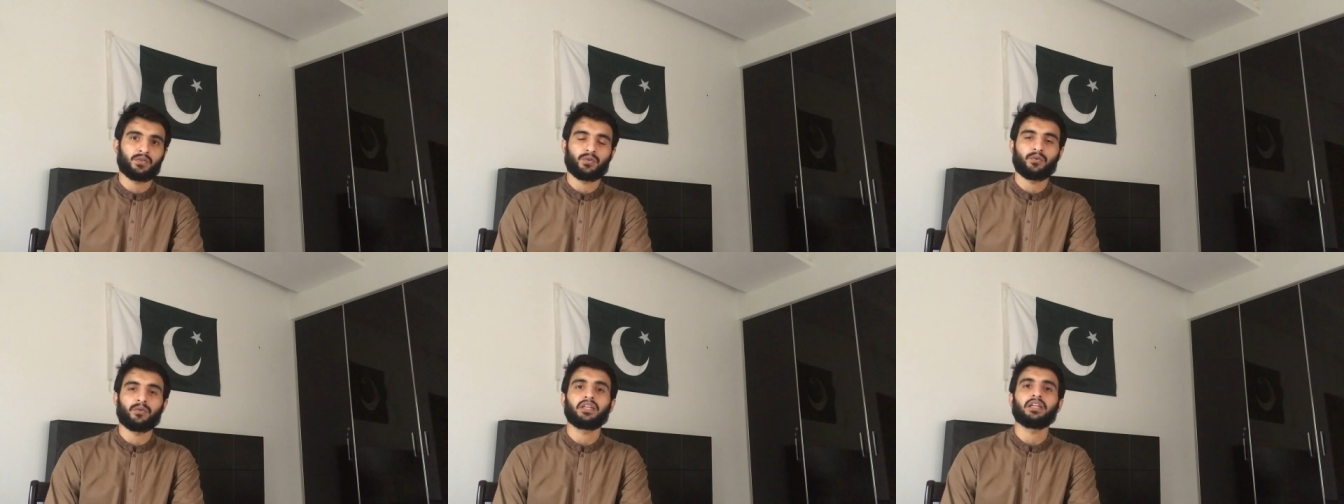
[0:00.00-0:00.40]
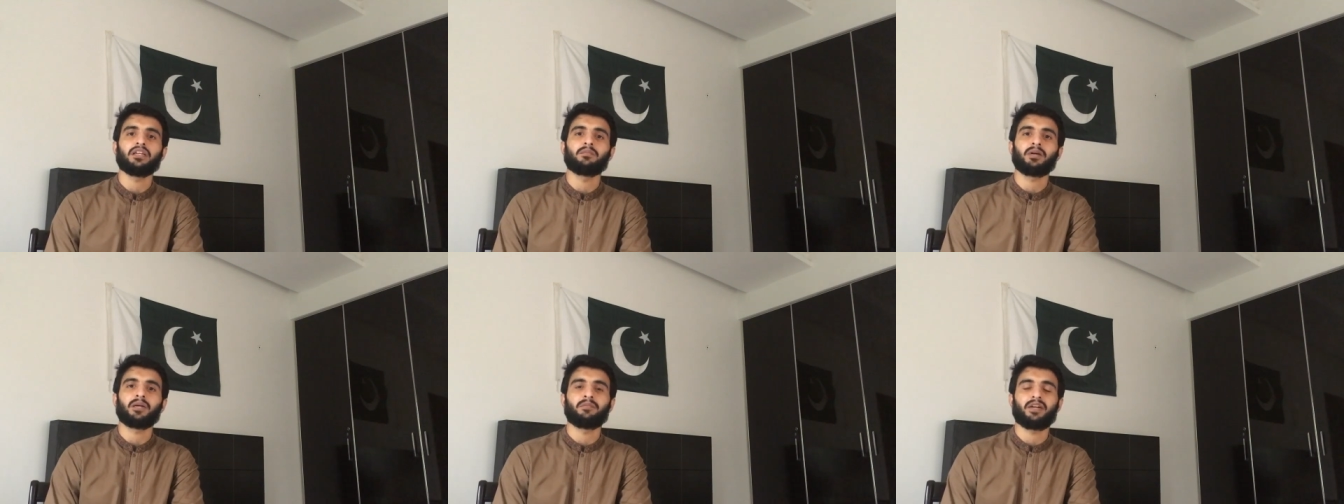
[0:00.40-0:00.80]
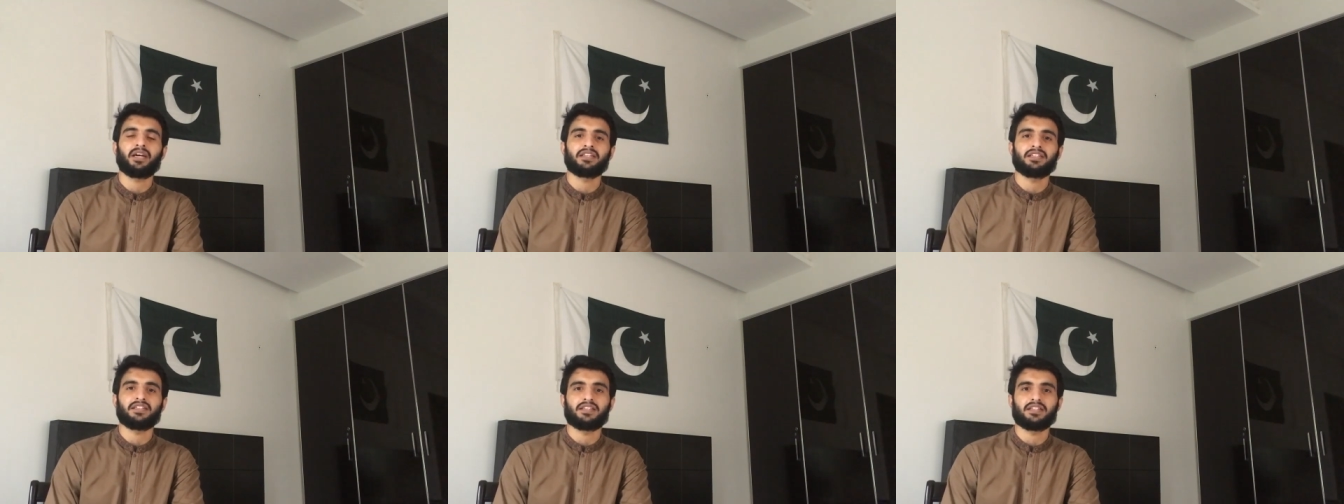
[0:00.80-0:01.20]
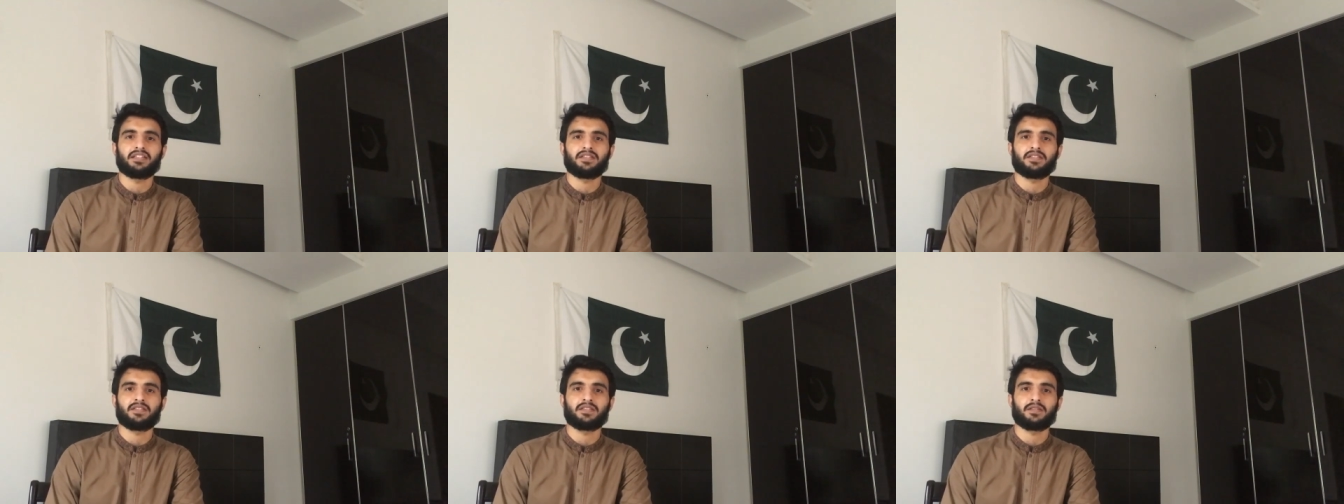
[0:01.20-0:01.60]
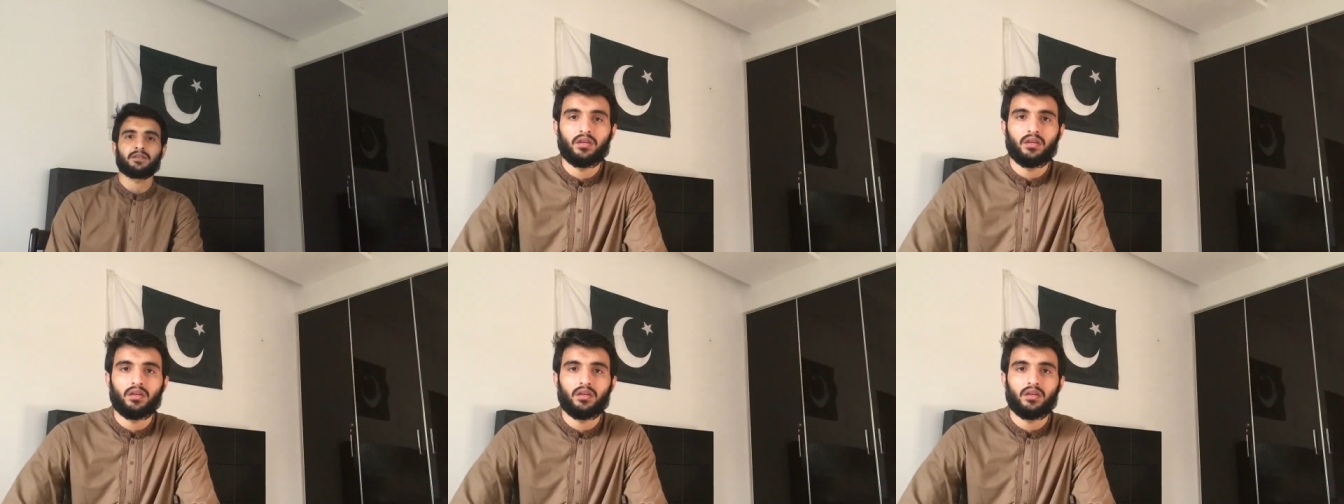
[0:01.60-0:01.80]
scoring in my practice tests.